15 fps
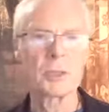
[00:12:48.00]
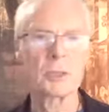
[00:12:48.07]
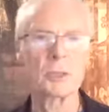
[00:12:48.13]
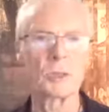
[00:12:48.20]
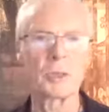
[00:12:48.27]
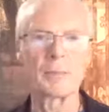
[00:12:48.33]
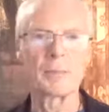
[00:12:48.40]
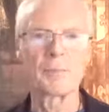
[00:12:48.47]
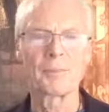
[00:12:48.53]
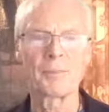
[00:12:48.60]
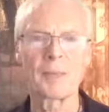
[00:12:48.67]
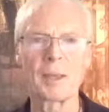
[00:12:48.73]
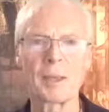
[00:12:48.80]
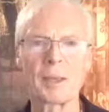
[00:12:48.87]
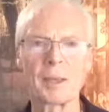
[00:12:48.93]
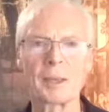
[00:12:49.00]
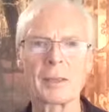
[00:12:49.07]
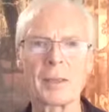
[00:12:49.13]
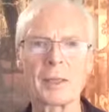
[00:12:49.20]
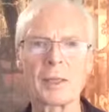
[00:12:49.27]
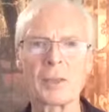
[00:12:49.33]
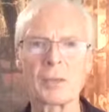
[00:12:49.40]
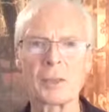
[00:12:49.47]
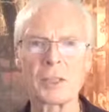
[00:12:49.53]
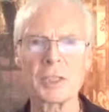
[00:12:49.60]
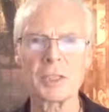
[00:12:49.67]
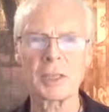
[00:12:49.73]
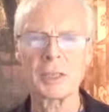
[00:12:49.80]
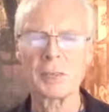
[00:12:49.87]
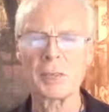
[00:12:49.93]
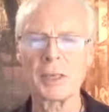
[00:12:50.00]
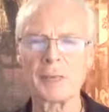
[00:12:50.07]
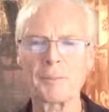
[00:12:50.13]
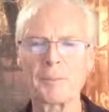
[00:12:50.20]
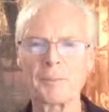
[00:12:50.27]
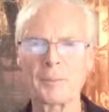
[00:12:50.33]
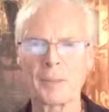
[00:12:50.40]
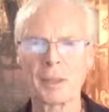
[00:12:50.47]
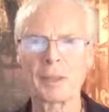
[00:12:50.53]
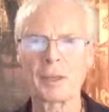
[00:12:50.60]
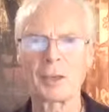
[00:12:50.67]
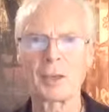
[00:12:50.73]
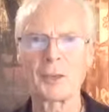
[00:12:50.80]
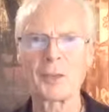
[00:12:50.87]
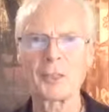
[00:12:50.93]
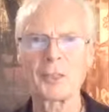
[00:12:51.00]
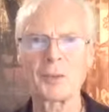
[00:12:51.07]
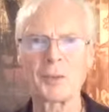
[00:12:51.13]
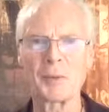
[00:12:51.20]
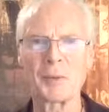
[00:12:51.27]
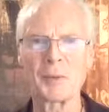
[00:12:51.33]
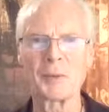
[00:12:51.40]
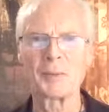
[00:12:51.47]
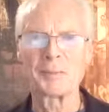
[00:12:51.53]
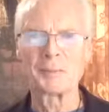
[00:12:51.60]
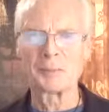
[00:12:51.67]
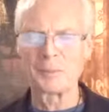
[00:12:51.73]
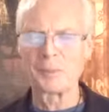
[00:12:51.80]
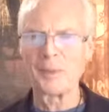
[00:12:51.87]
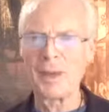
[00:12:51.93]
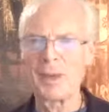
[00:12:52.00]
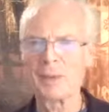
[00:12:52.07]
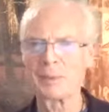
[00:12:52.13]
do that. Thank you for listening to me. All the best to everyone. Bye.